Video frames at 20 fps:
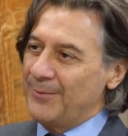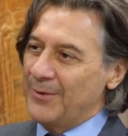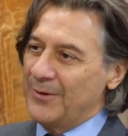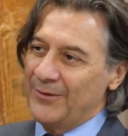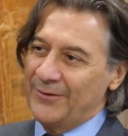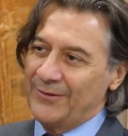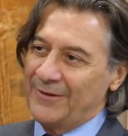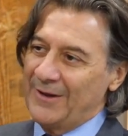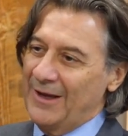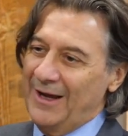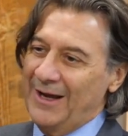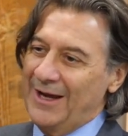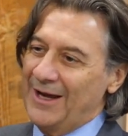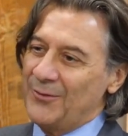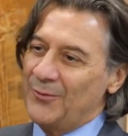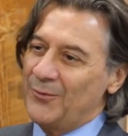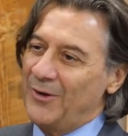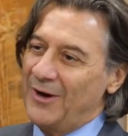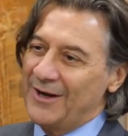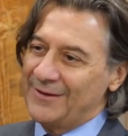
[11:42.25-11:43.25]
Because
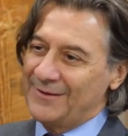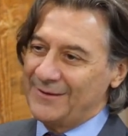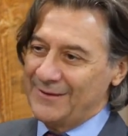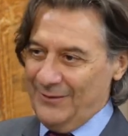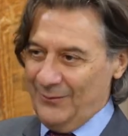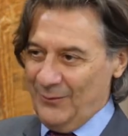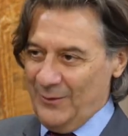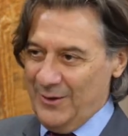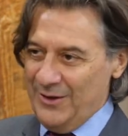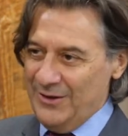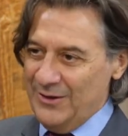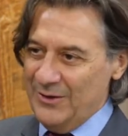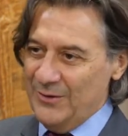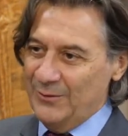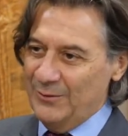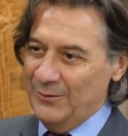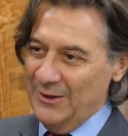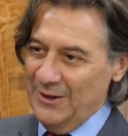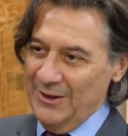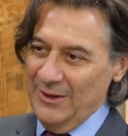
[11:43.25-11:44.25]
otherwise, when
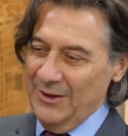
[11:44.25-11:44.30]
you,